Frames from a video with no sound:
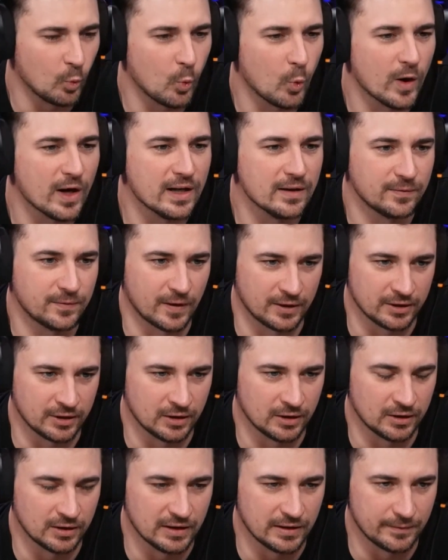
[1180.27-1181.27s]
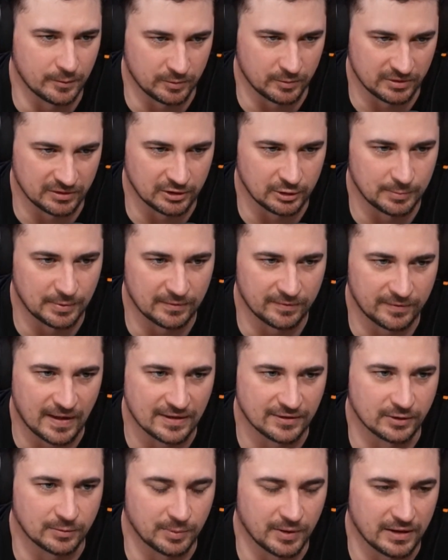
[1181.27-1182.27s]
way funnier if it was a little bit faster paced.